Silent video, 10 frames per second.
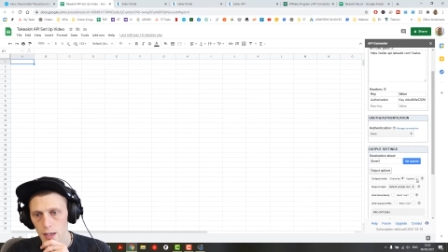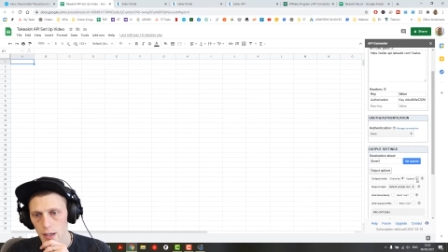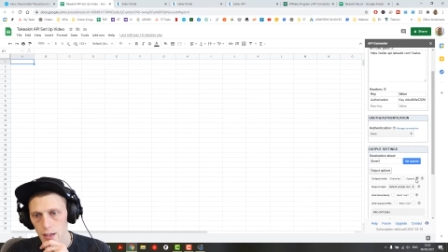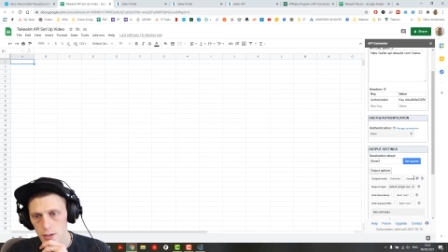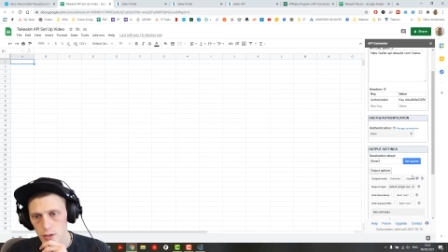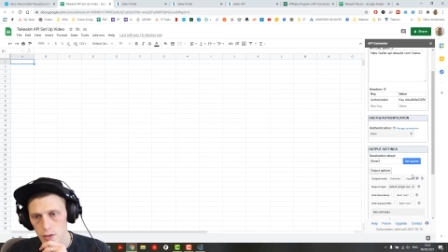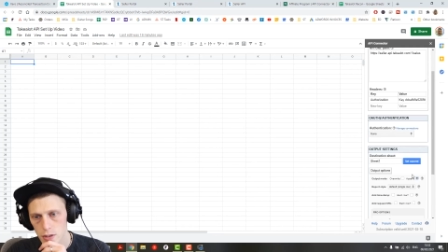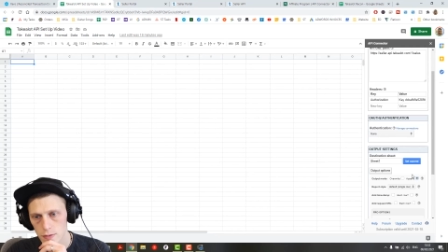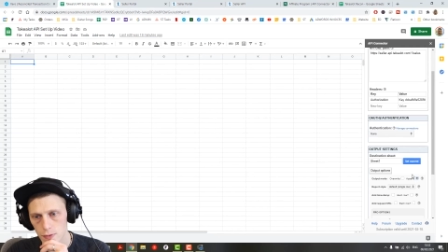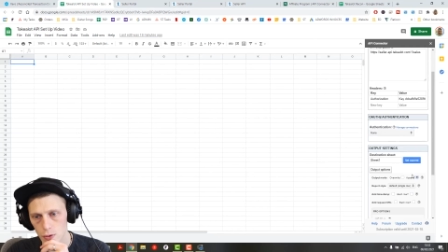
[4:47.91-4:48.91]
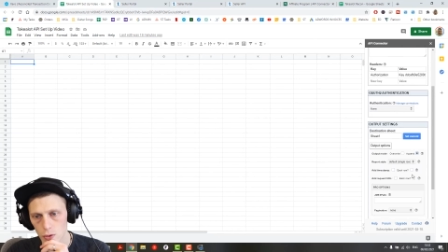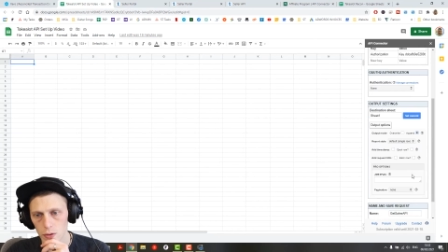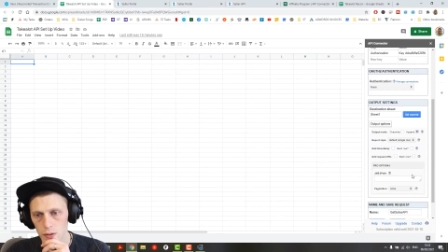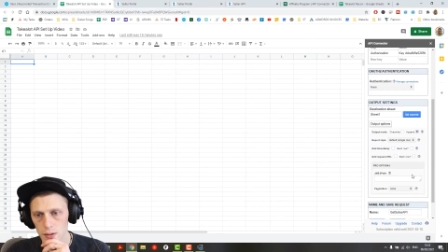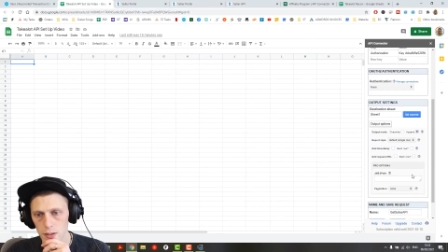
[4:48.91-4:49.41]
Uh, so just
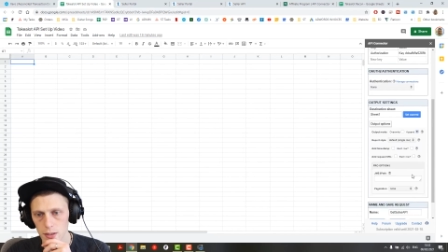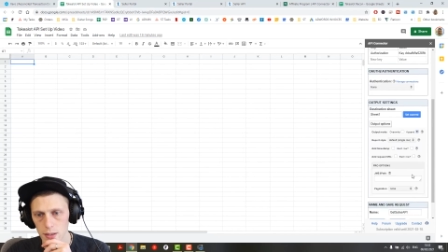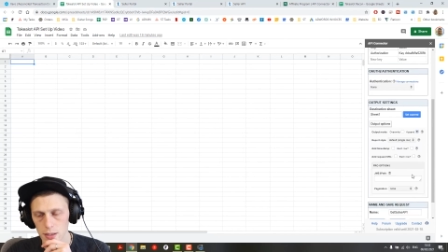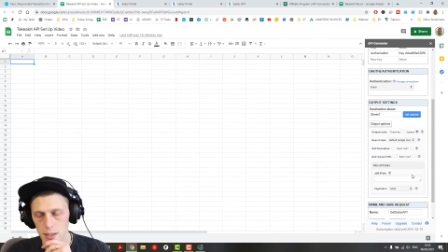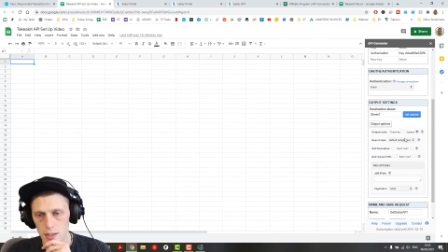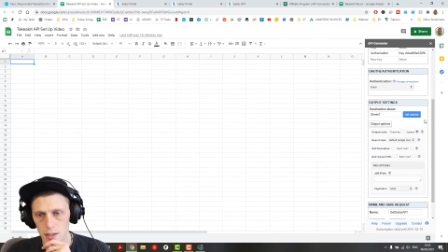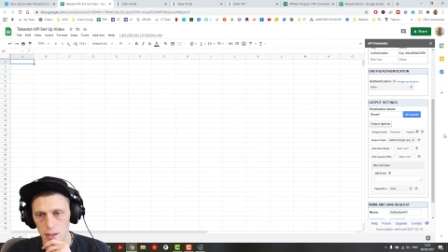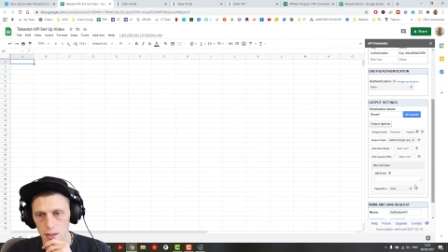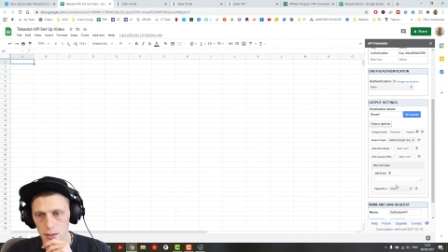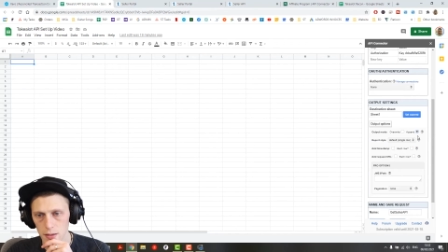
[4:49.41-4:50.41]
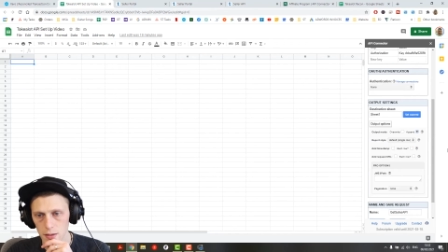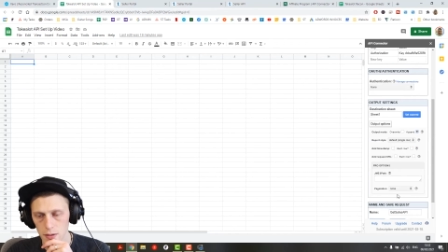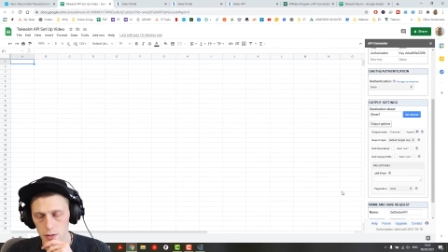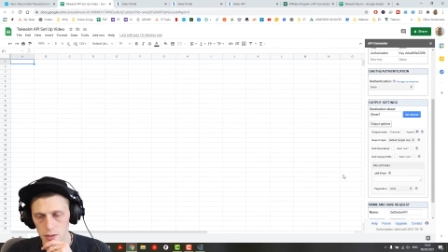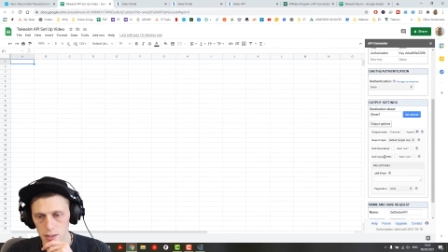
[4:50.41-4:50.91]
for uh,
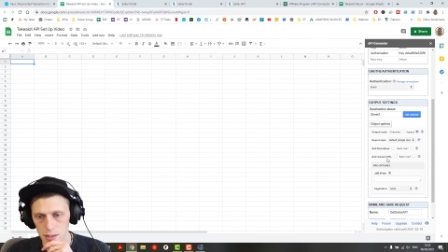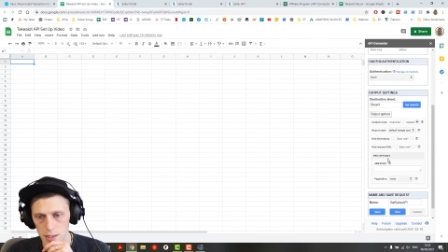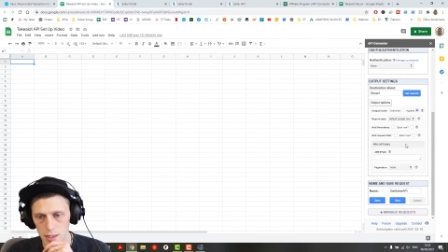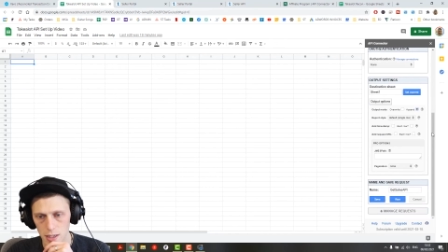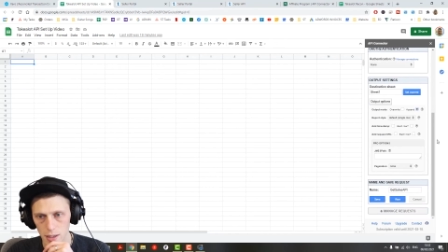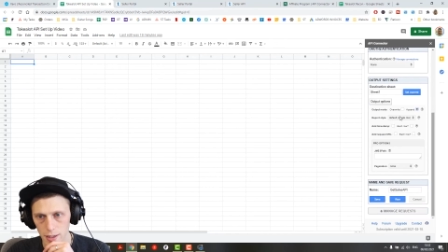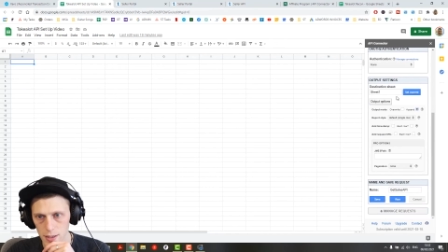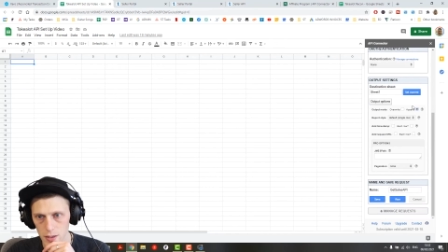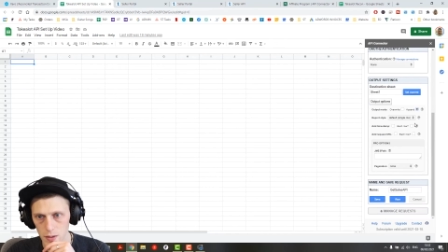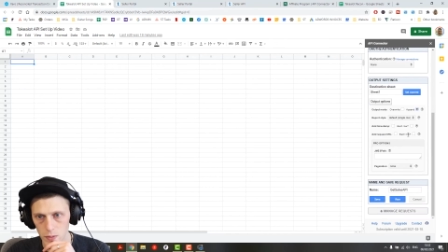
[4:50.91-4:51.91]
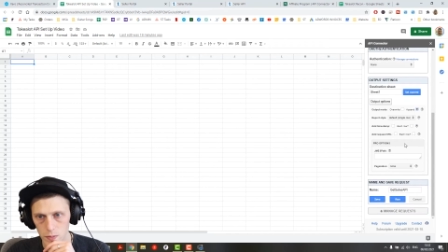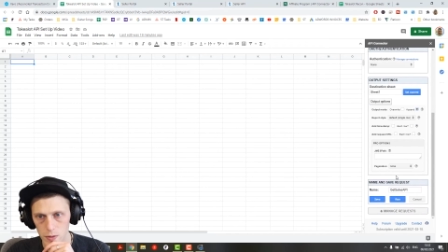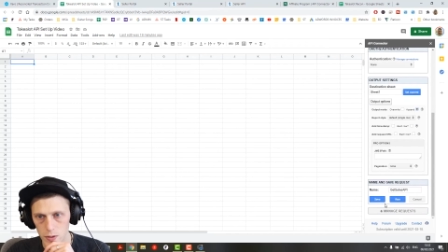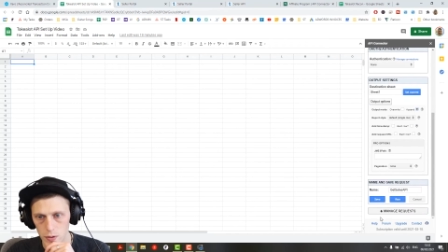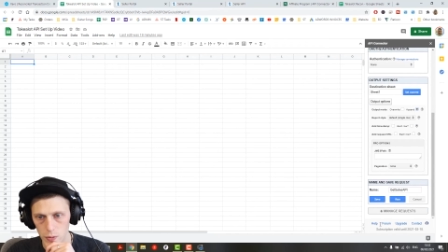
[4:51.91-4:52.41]
consistency, I guess I'll
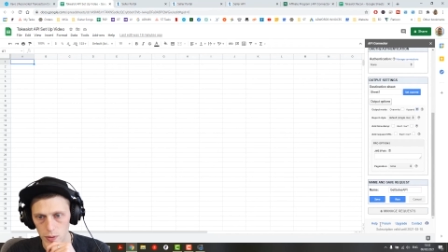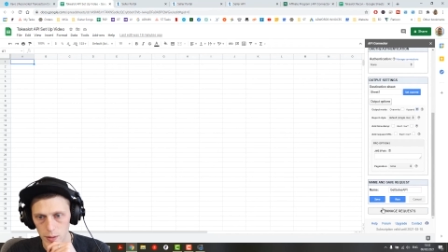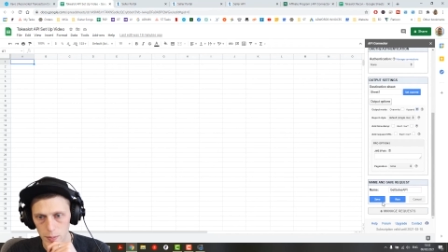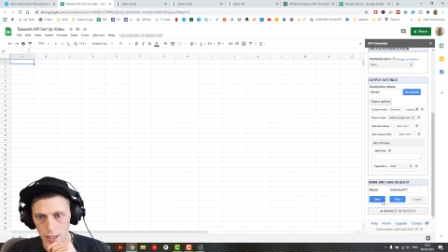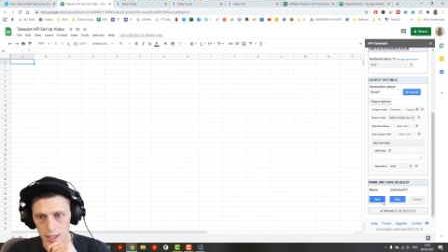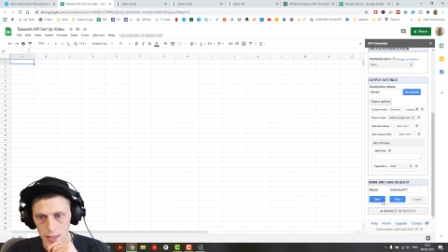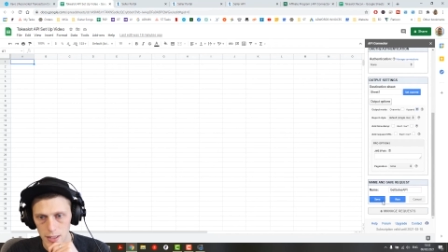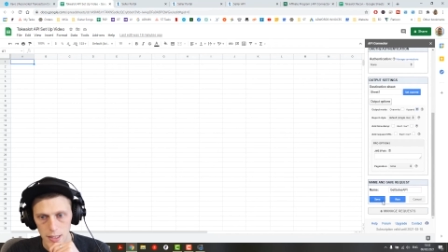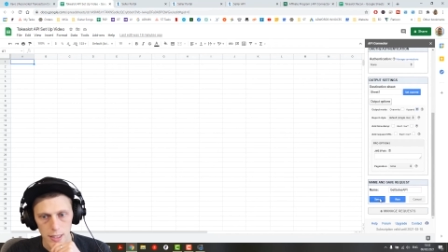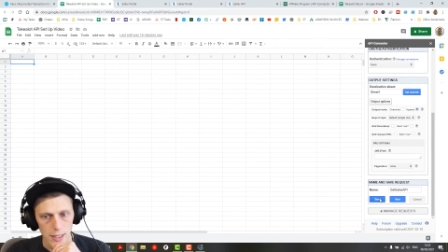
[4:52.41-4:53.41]
do it with append.